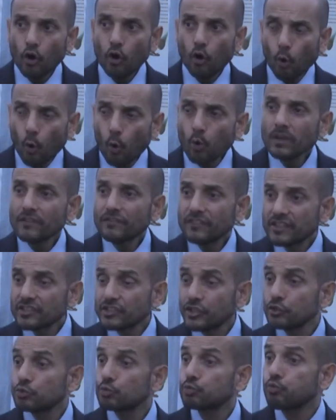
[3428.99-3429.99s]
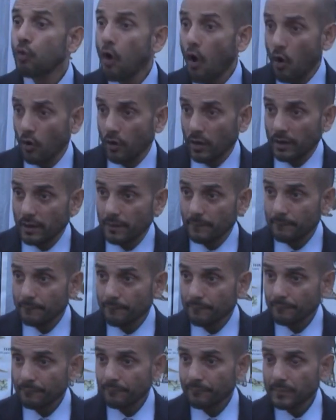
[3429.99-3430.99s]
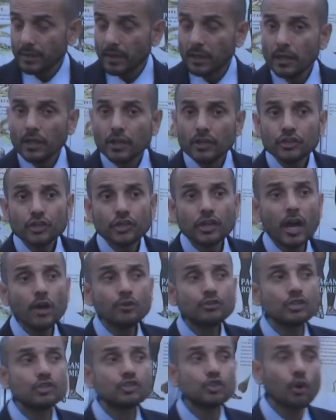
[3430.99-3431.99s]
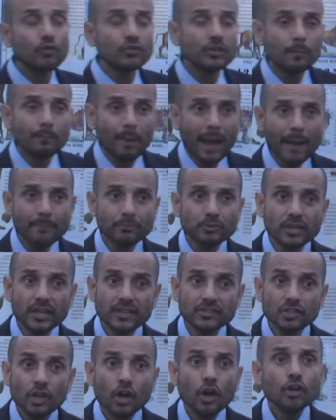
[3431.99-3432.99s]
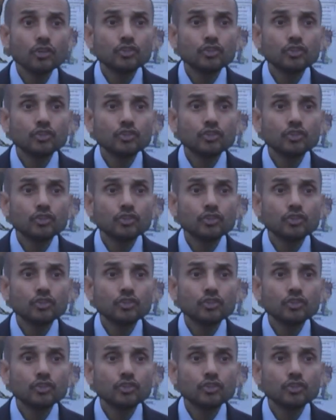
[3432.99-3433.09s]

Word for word: All of this is wrong. You go to John the Baptist.